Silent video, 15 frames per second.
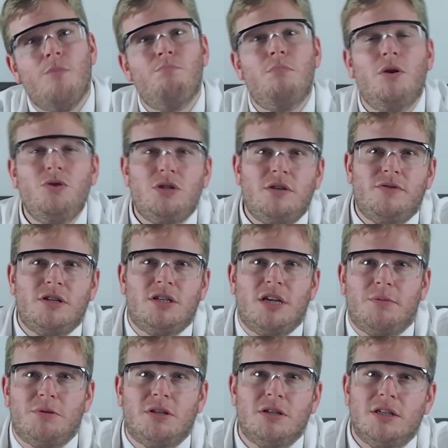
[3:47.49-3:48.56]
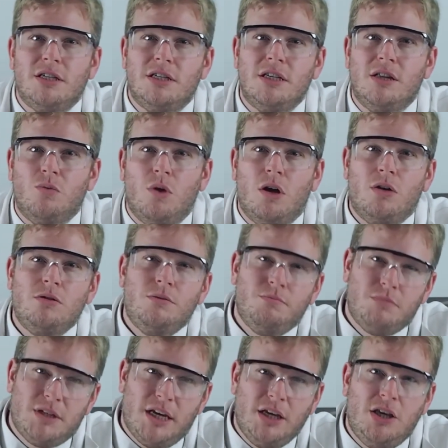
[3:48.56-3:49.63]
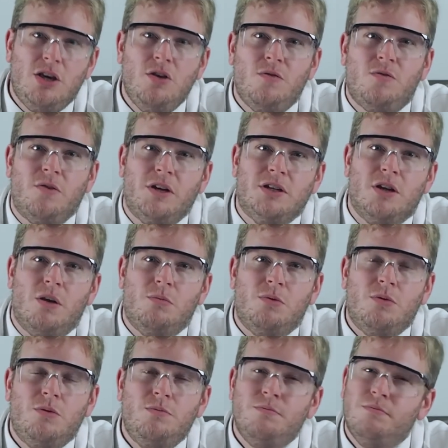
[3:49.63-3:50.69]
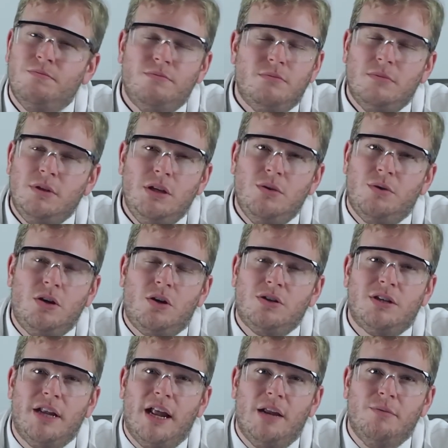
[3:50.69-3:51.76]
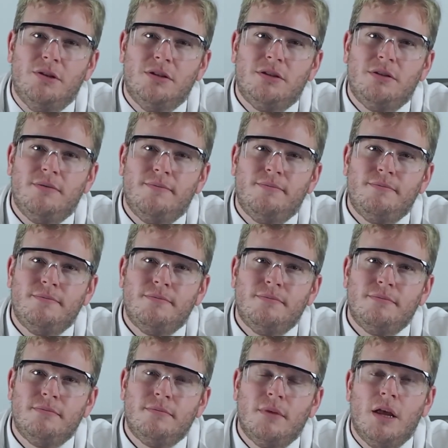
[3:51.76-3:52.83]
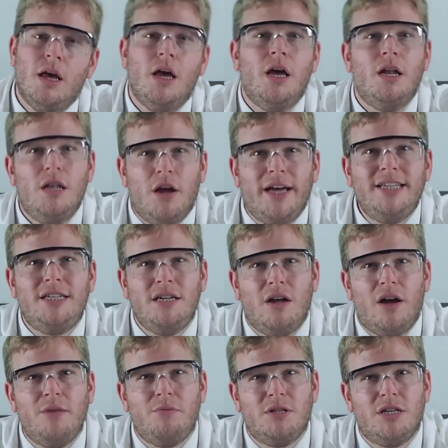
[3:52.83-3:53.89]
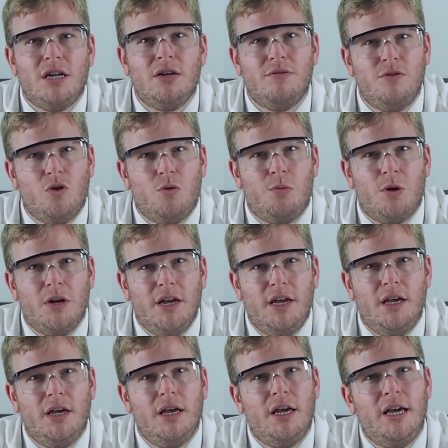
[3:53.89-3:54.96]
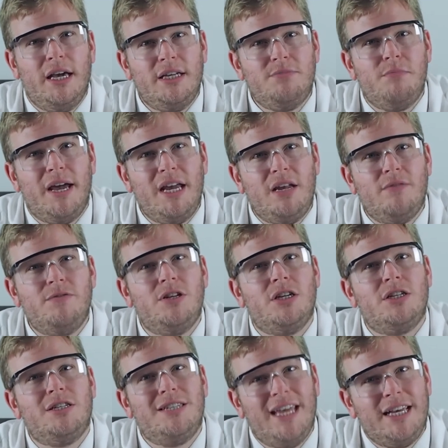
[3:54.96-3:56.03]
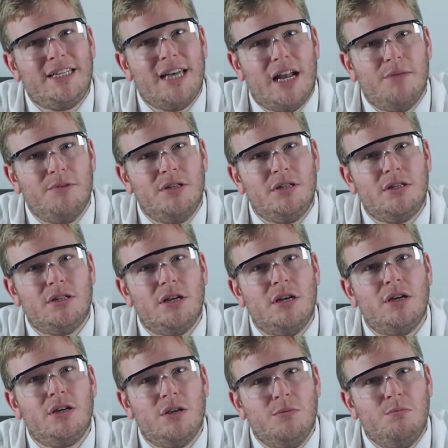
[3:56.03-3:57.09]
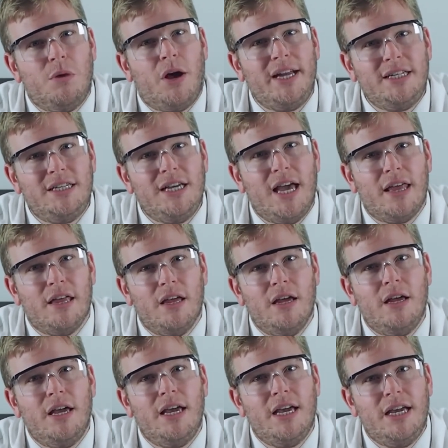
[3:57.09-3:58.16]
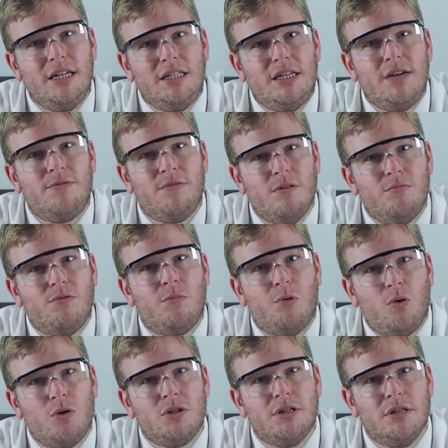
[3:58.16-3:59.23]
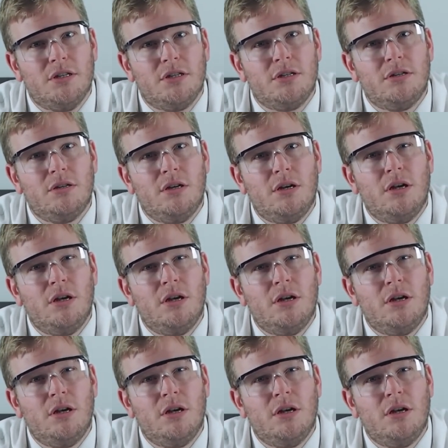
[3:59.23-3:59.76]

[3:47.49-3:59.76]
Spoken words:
Most of the substances in the world, take you for example, you are not an element. 99% of your body is made of just 6 elements combined together in different proportions.